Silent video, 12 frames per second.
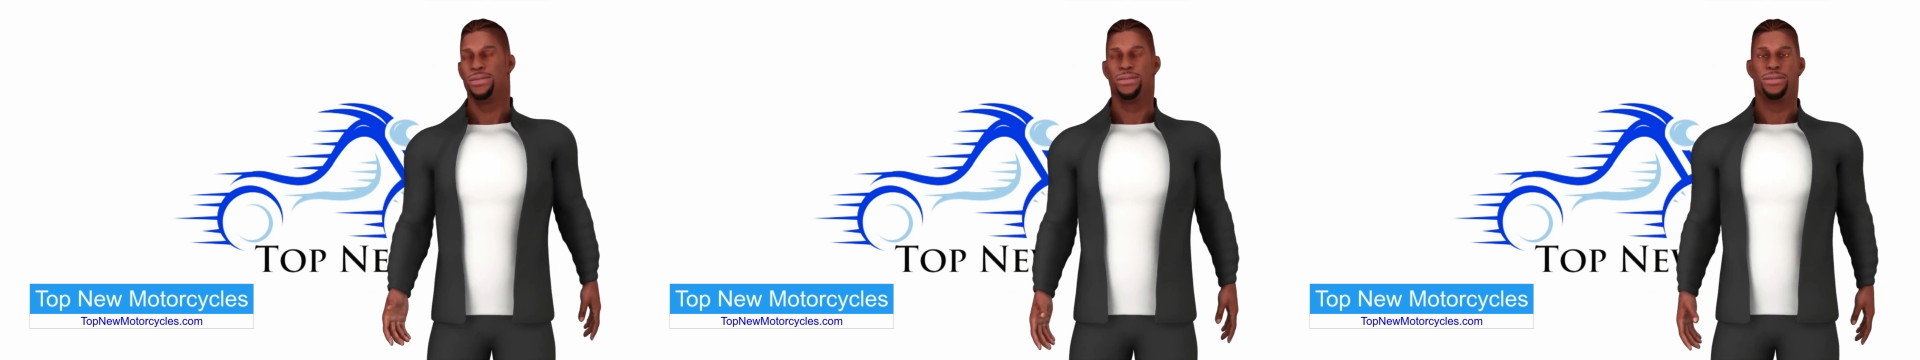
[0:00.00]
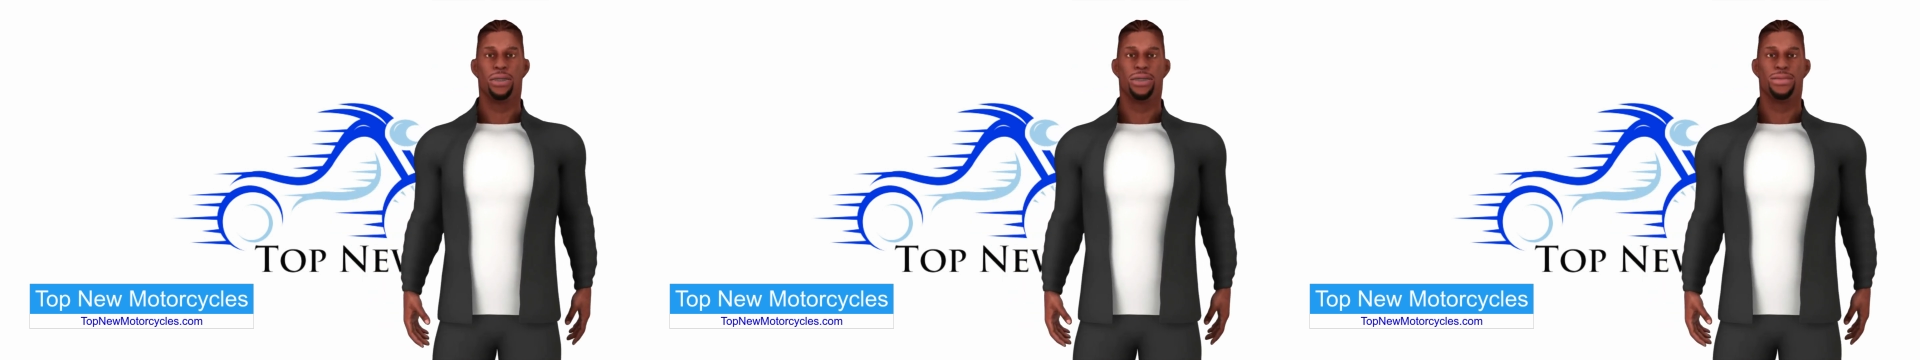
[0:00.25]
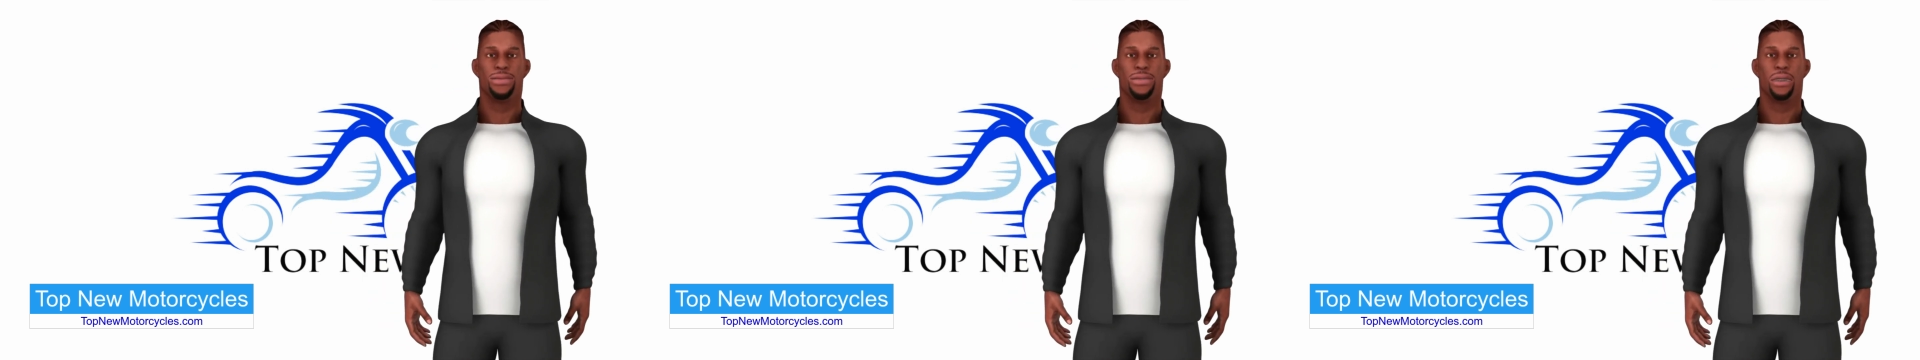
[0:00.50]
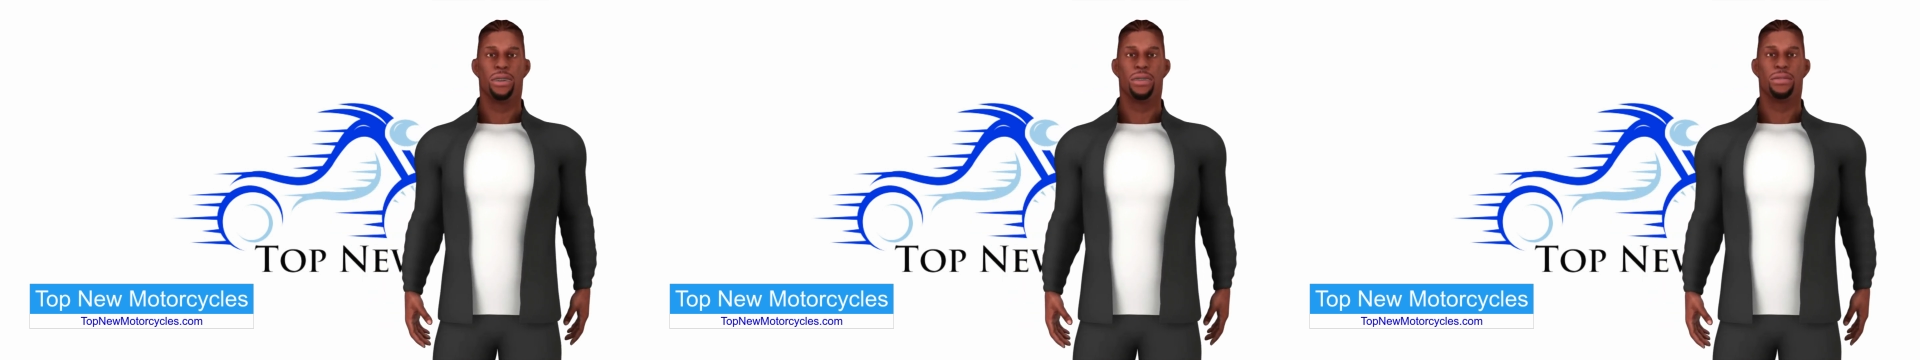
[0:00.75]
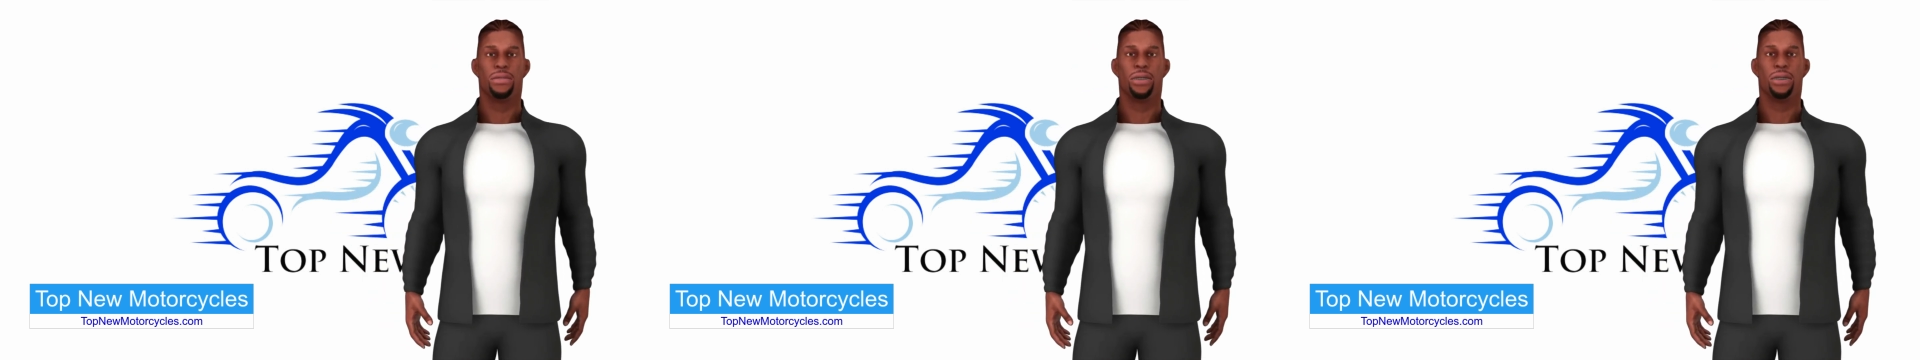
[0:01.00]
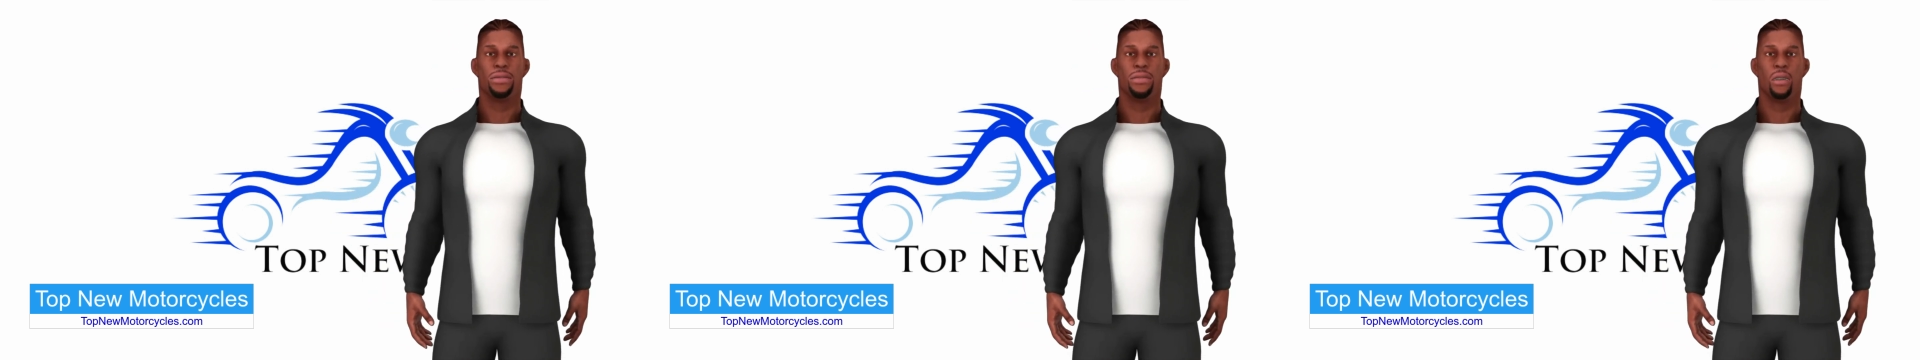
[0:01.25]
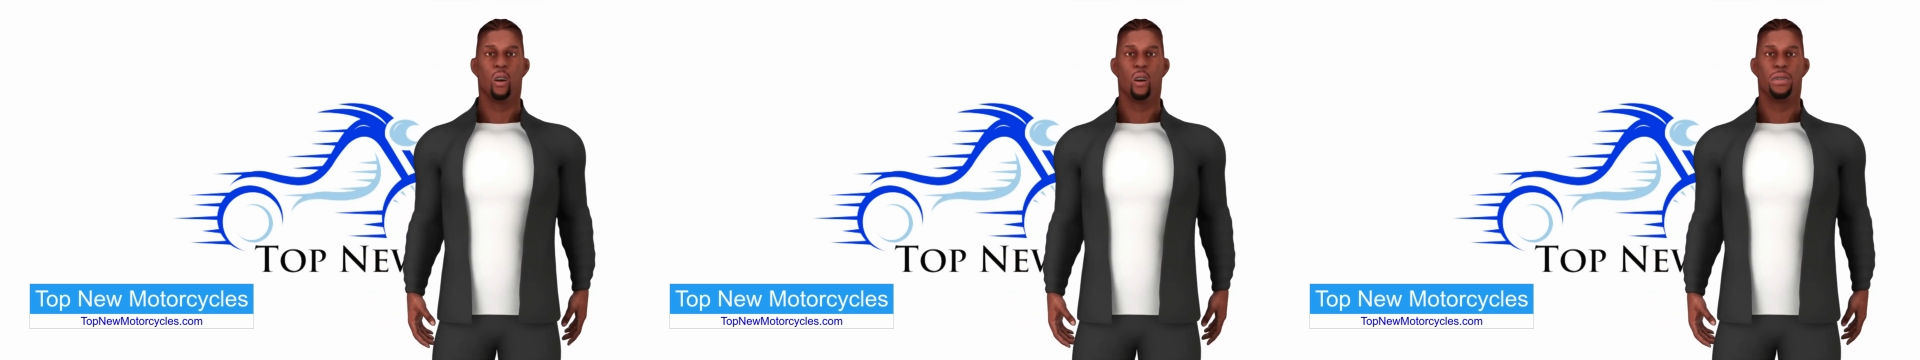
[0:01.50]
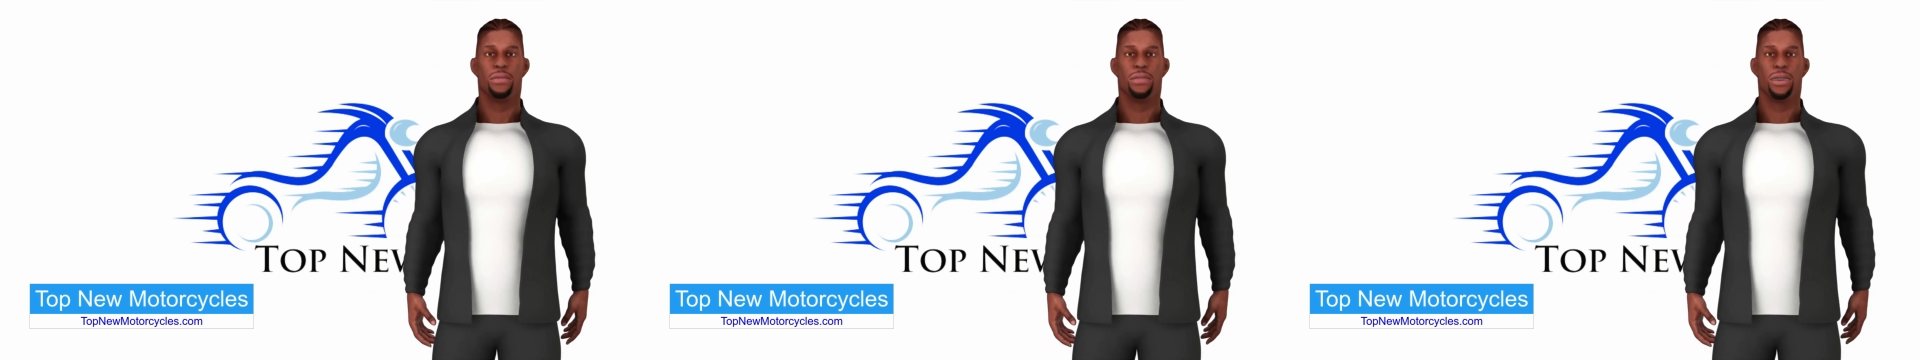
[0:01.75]
You should always avoid crossing
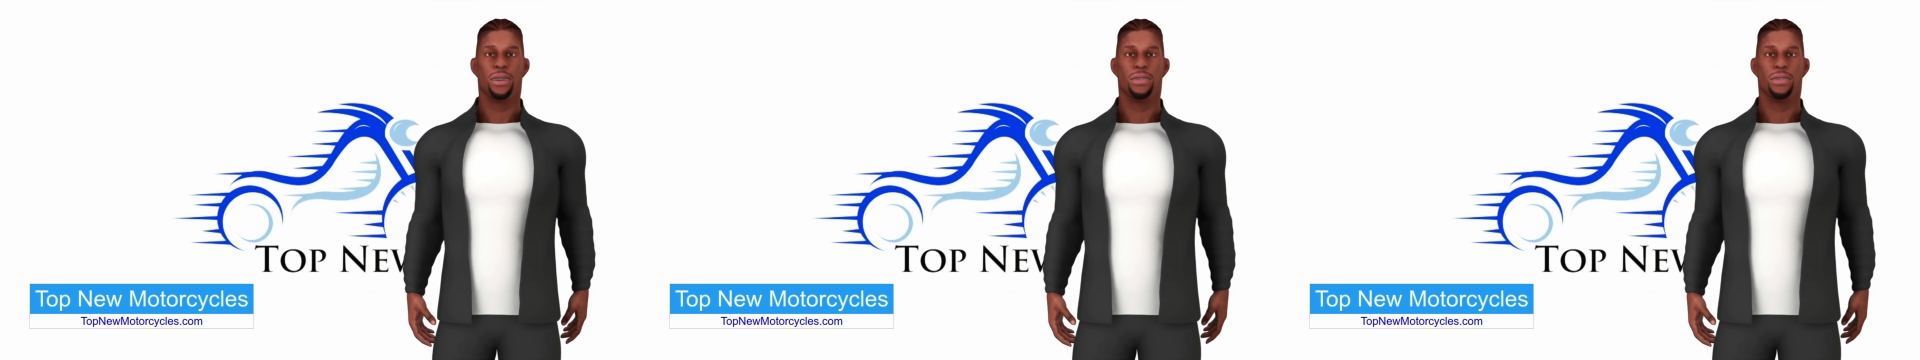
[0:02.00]
the road